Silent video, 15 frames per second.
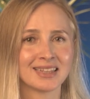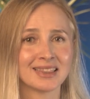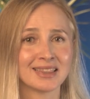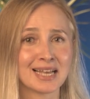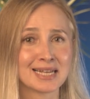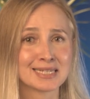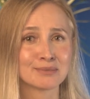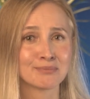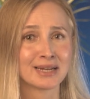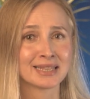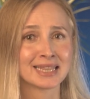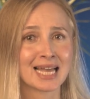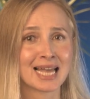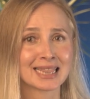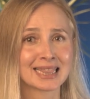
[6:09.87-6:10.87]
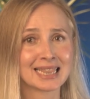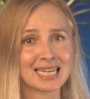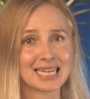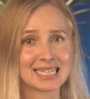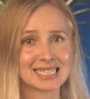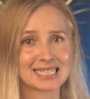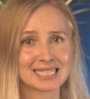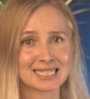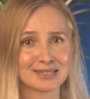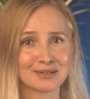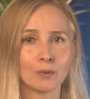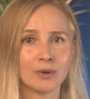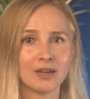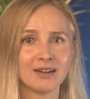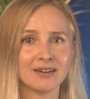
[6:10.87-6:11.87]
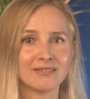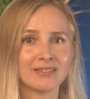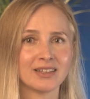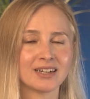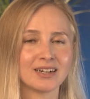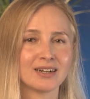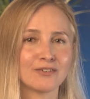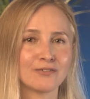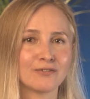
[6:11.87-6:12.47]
Last but not least, we have the